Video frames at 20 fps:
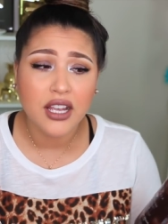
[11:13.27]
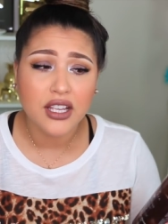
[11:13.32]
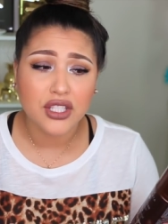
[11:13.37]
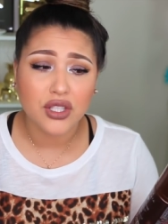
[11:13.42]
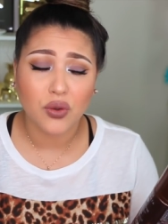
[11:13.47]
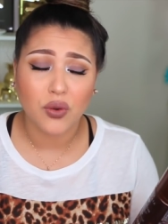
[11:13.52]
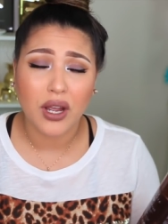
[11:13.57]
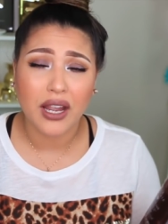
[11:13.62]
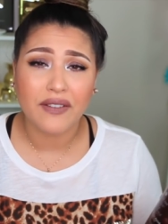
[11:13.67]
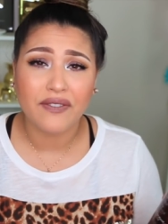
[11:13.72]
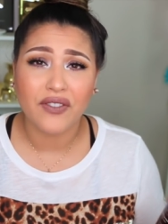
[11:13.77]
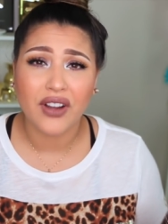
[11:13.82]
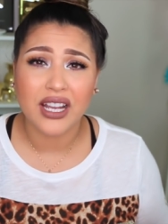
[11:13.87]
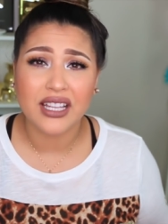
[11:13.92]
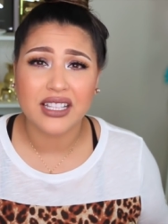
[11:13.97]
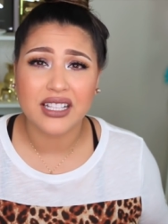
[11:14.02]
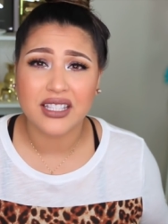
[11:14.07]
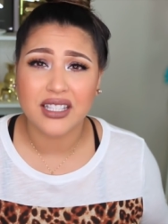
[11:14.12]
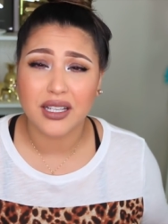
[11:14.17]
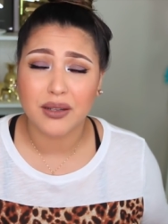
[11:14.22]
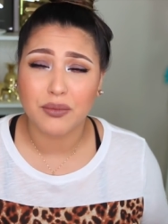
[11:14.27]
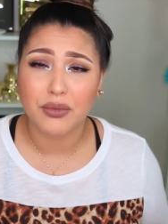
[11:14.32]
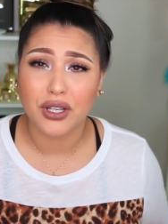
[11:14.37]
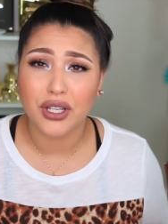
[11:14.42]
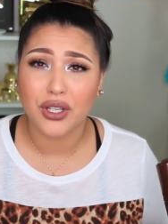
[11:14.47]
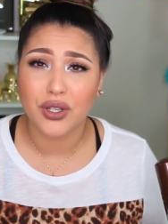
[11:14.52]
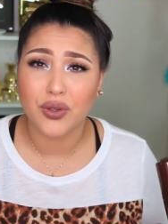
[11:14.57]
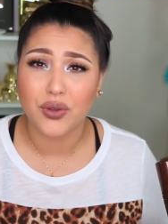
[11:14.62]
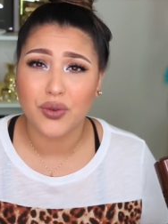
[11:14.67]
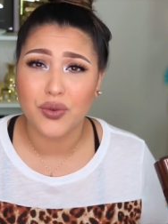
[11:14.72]
So I find that
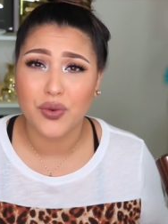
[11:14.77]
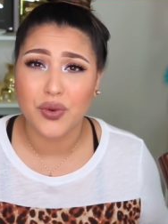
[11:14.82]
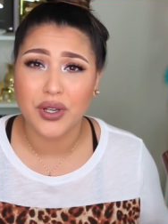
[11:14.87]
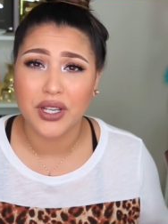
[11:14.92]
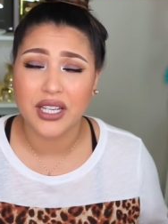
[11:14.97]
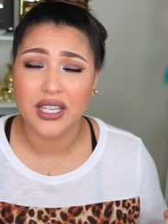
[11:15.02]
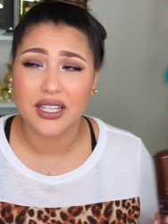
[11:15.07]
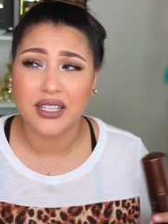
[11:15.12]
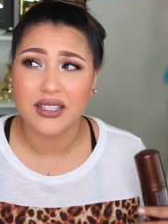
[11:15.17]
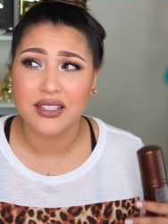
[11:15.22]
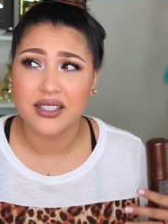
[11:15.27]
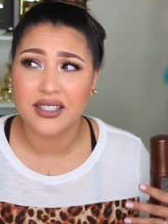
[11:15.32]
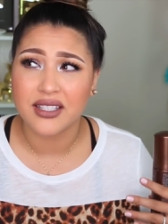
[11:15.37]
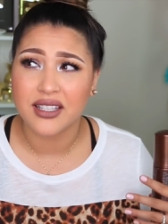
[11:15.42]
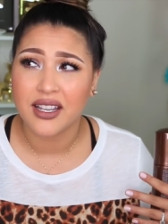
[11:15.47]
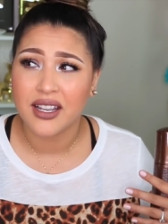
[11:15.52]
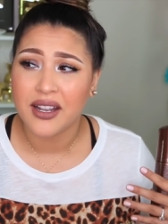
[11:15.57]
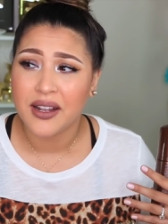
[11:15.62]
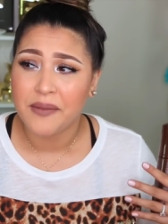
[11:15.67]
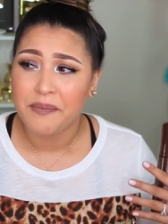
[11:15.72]
someone who is